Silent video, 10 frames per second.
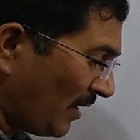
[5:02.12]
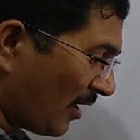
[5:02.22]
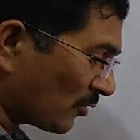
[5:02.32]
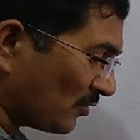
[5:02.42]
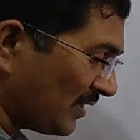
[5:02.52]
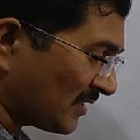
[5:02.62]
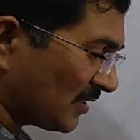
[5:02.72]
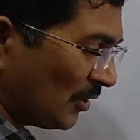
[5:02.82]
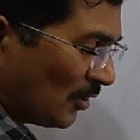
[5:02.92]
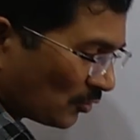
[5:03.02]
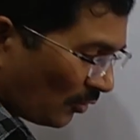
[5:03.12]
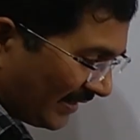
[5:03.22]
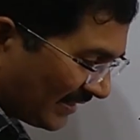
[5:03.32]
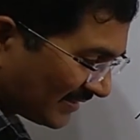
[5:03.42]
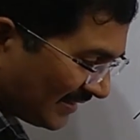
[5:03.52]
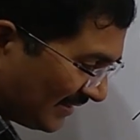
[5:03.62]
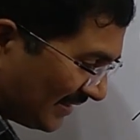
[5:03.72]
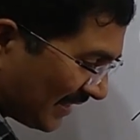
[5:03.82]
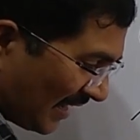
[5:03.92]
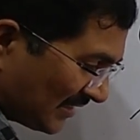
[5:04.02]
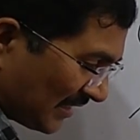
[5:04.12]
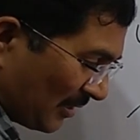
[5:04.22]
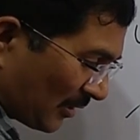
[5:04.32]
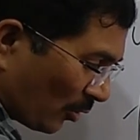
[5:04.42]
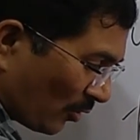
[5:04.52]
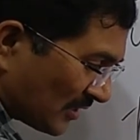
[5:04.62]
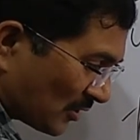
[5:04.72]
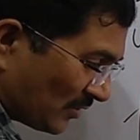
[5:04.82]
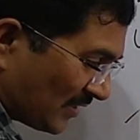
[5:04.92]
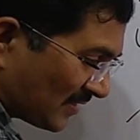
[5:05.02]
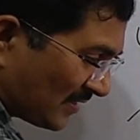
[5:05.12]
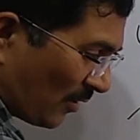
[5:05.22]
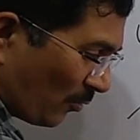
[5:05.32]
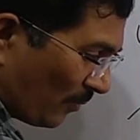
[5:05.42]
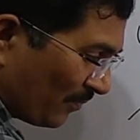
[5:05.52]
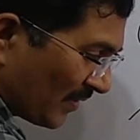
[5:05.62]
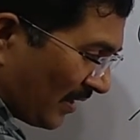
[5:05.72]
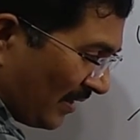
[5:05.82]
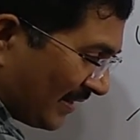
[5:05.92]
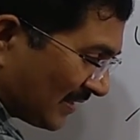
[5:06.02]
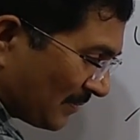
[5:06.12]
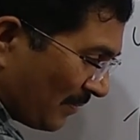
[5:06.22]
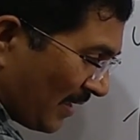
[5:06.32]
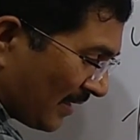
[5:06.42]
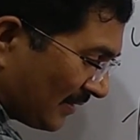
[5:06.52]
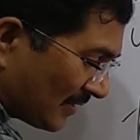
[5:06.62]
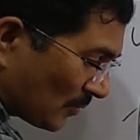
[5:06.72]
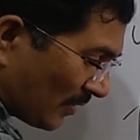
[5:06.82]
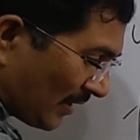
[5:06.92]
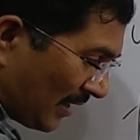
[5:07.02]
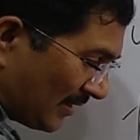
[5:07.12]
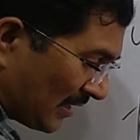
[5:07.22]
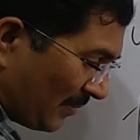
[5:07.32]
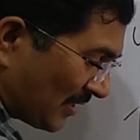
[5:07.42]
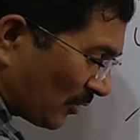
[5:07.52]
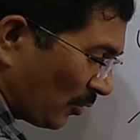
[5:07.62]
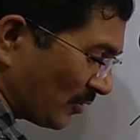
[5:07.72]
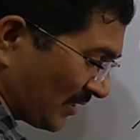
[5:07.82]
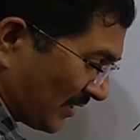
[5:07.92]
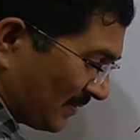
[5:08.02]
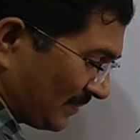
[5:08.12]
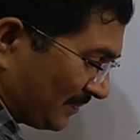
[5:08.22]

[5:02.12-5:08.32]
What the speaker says: belong to this. So let us get this a little bit closer to this. Now let us make this one a little bit closer.